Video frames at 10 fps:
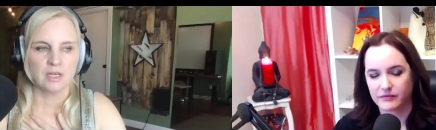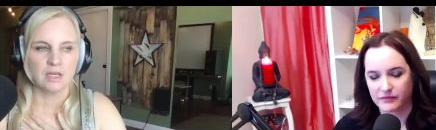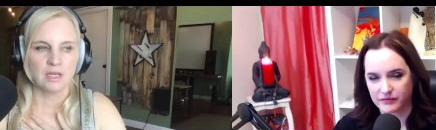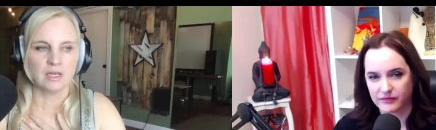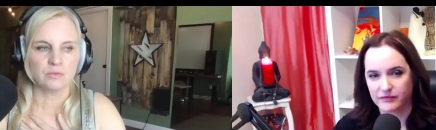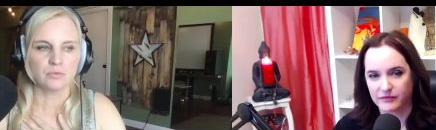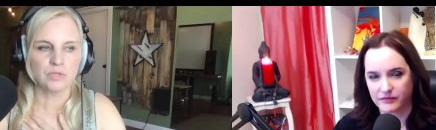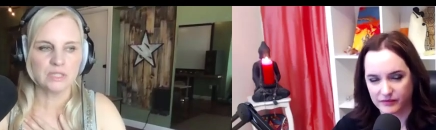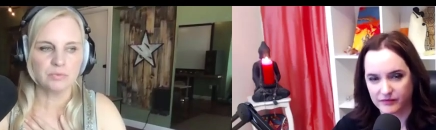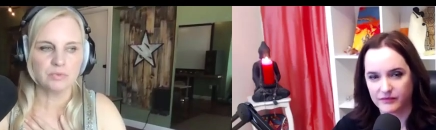Speaker 1: and
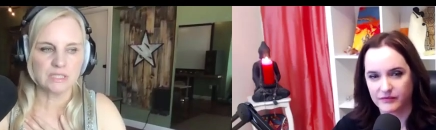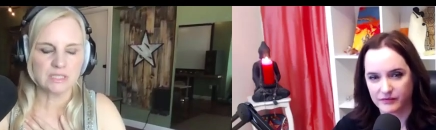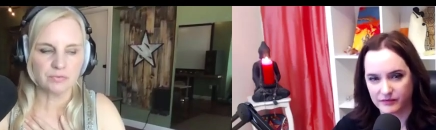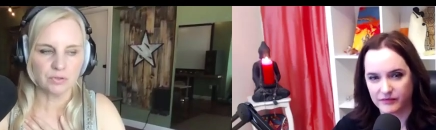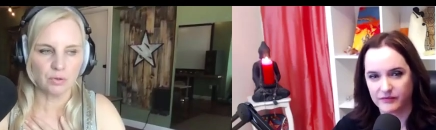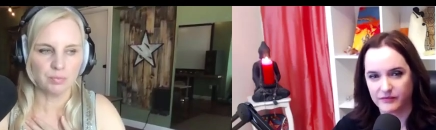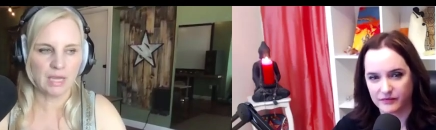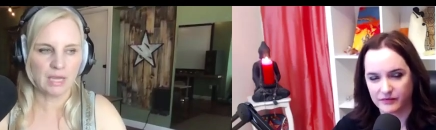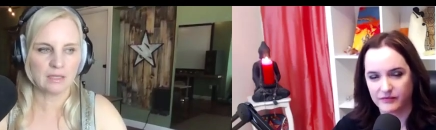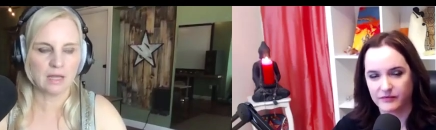really, really difficult
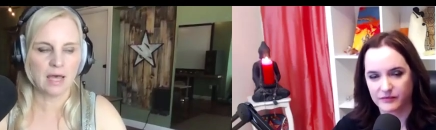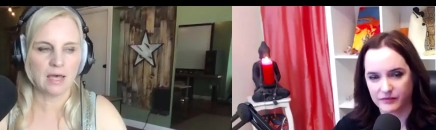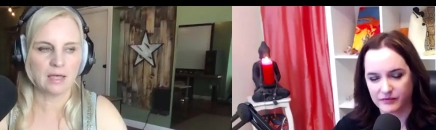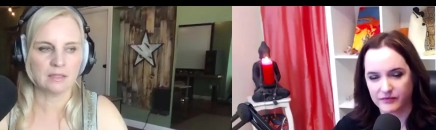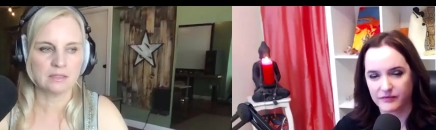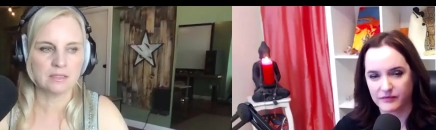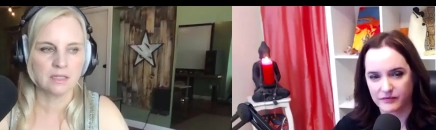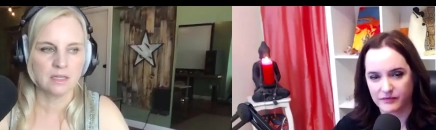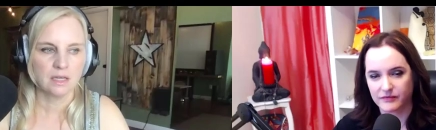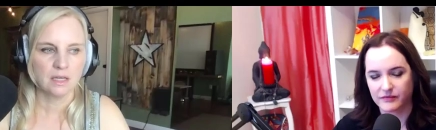pain. And
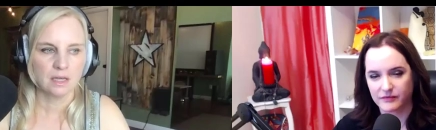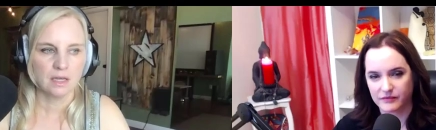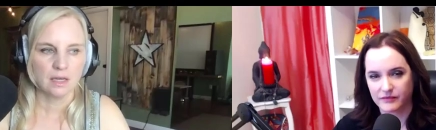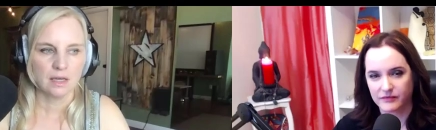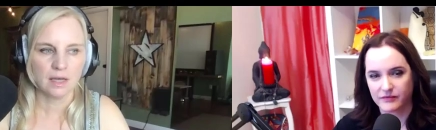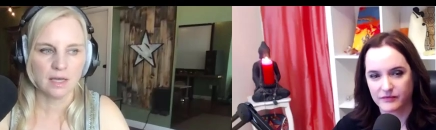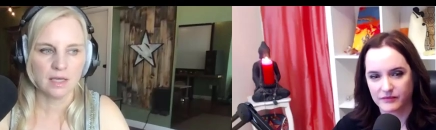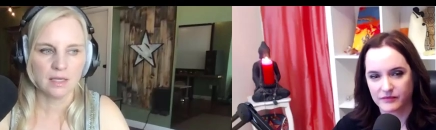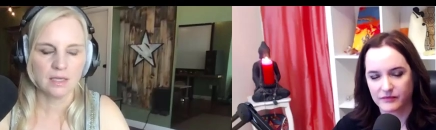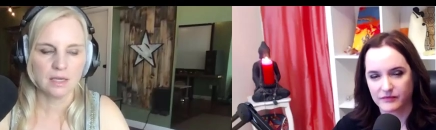
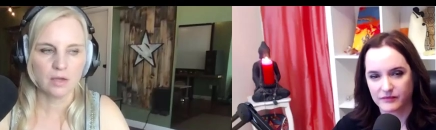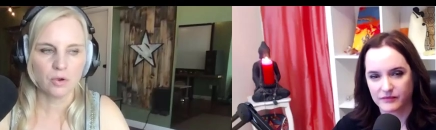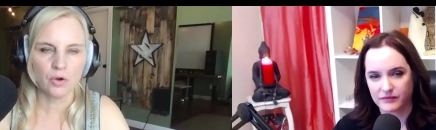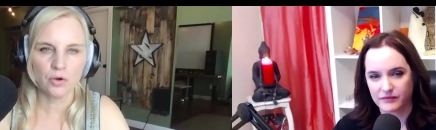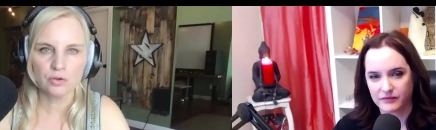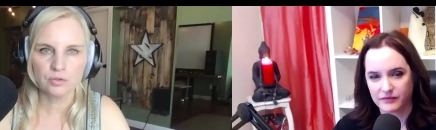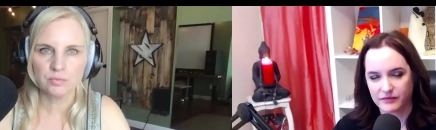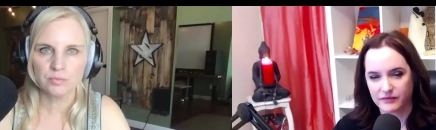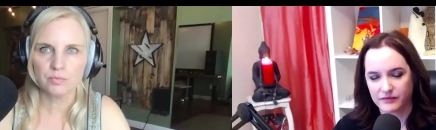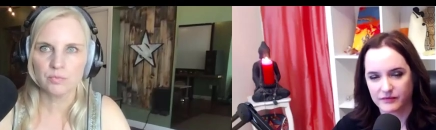I heard
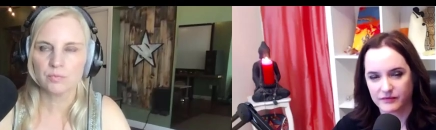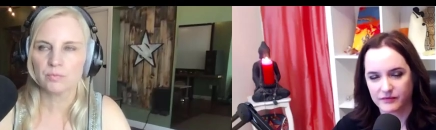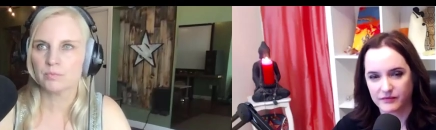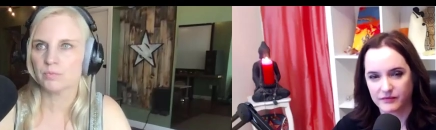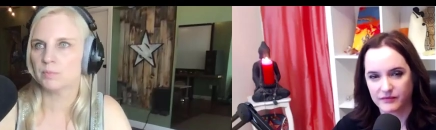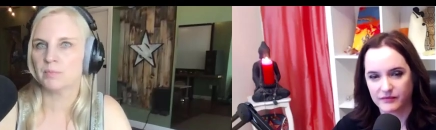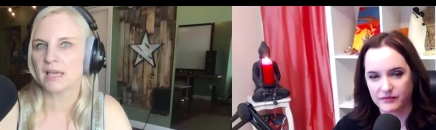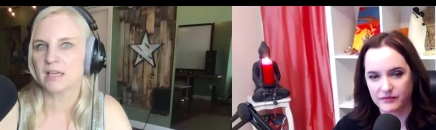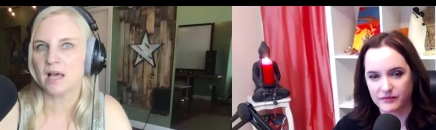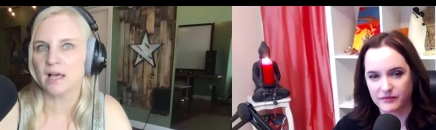my
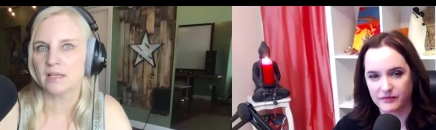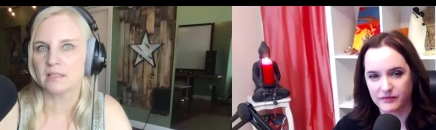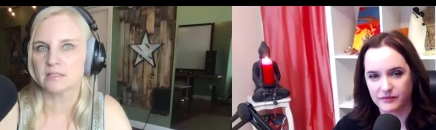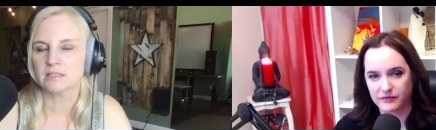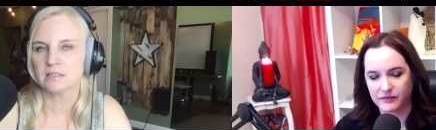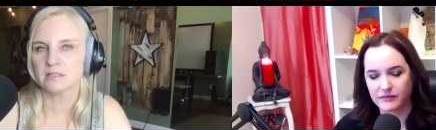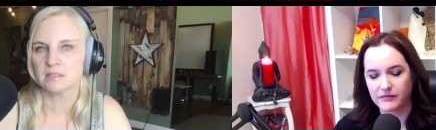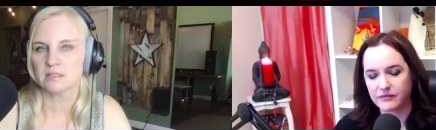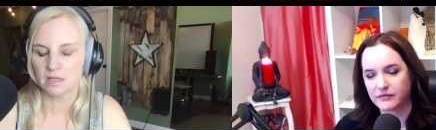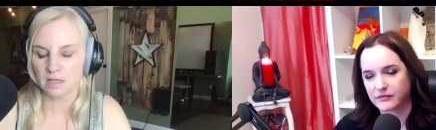guides,
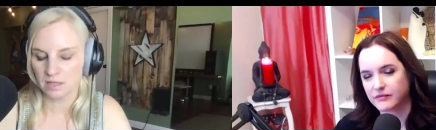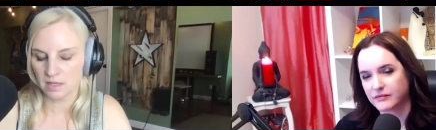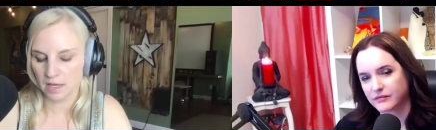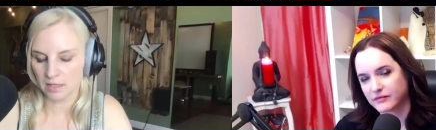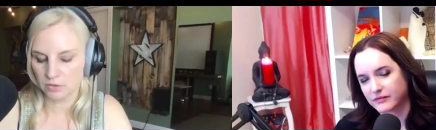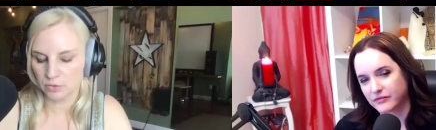a guide, you know,